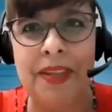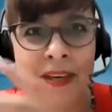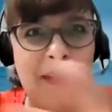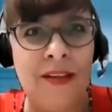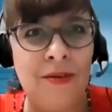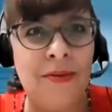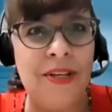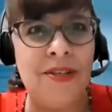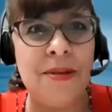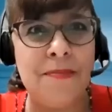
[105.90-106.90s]
And you
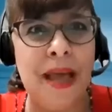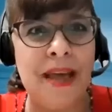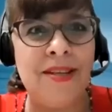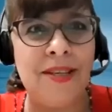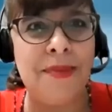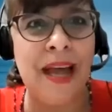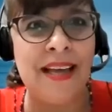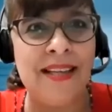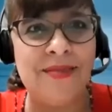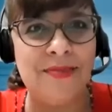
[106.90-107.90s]
went to
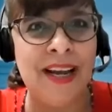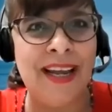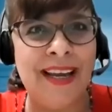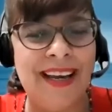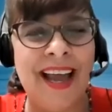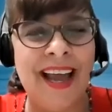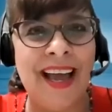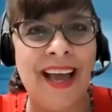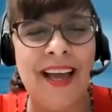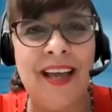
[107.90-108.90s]
mass, right?
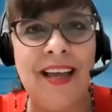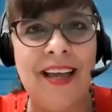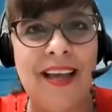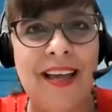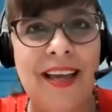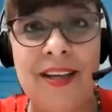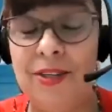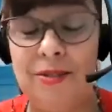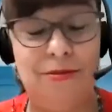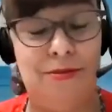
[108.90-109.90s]
Yeah.
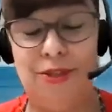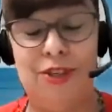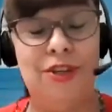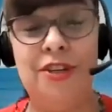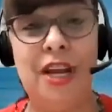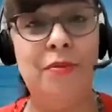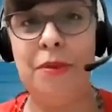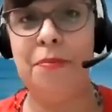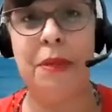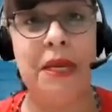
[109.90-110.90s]
And didn't they
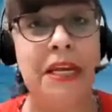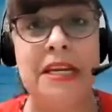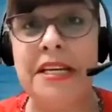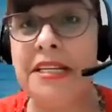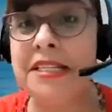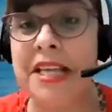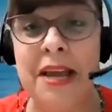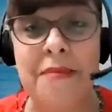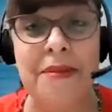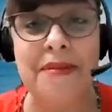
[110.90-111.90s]
repeat the
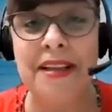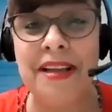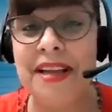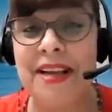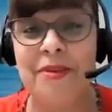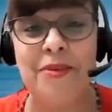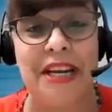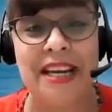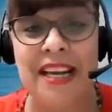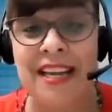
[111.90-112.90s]
same
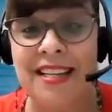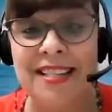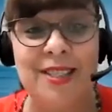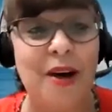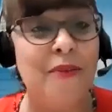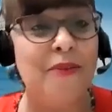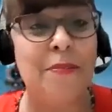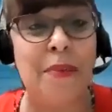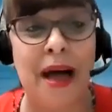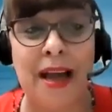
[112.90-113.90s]
readings of
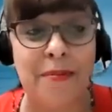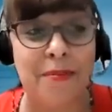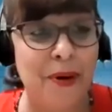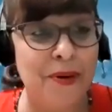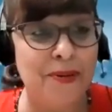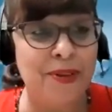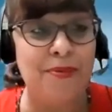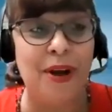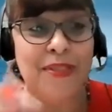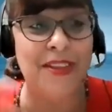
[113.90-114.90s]
the Bible
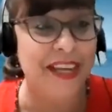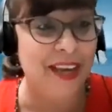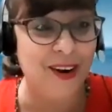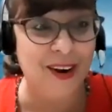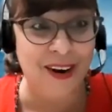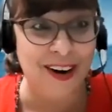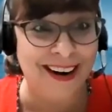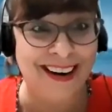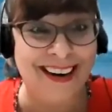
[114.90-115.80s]
throughout the year?